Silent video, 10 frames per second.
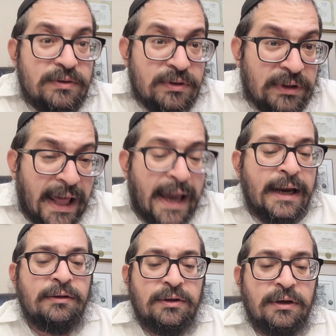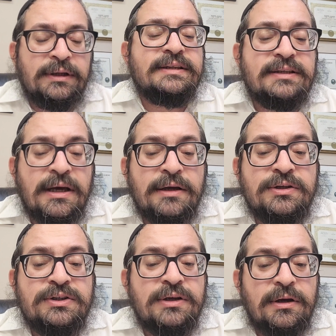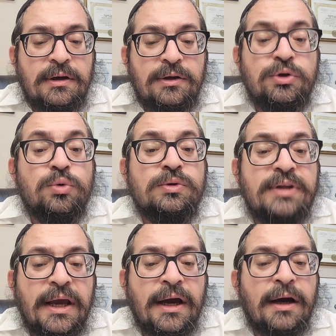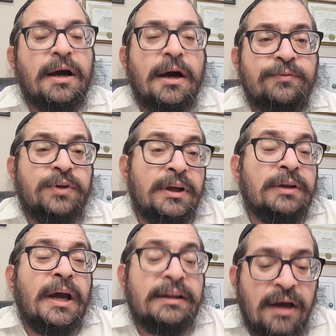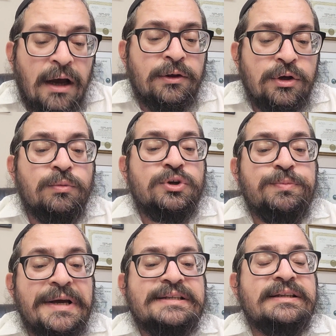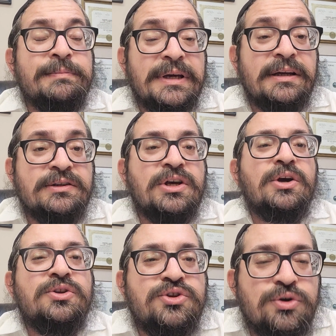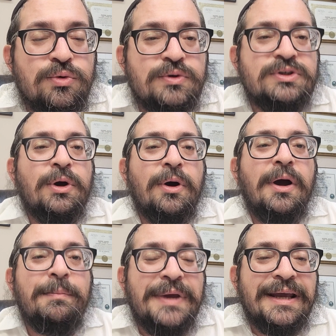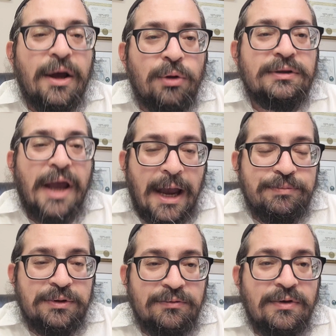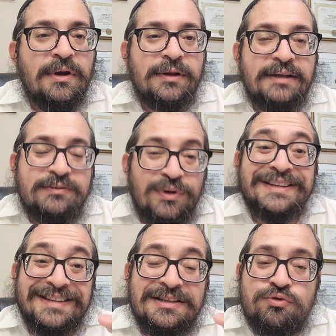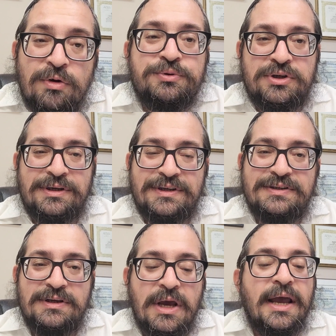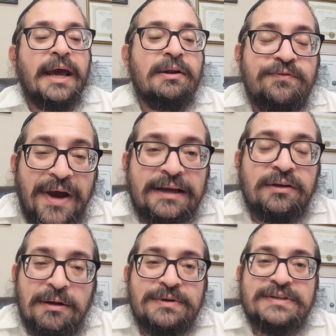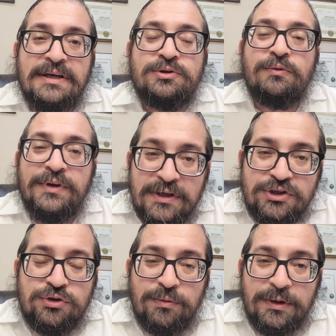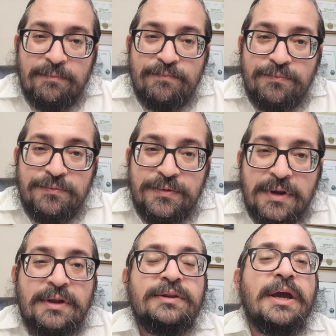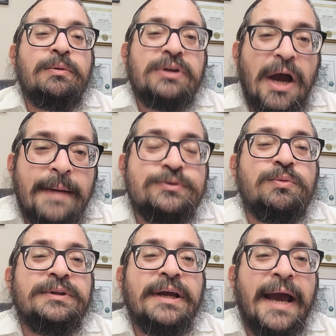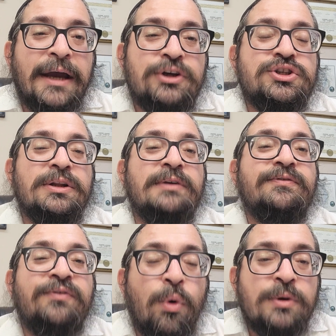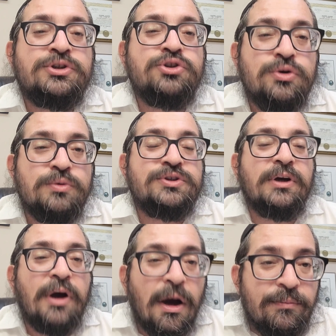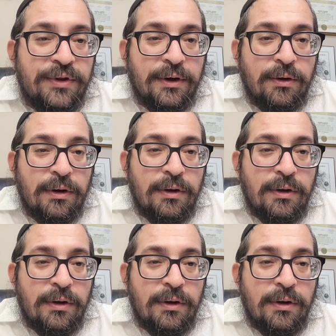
line there that says Judea Kafta in Italian, which basically means Jews being held captive. That's what the description is. And in fact, the Rebbe says over history, there were times when they actually forced Jews to come there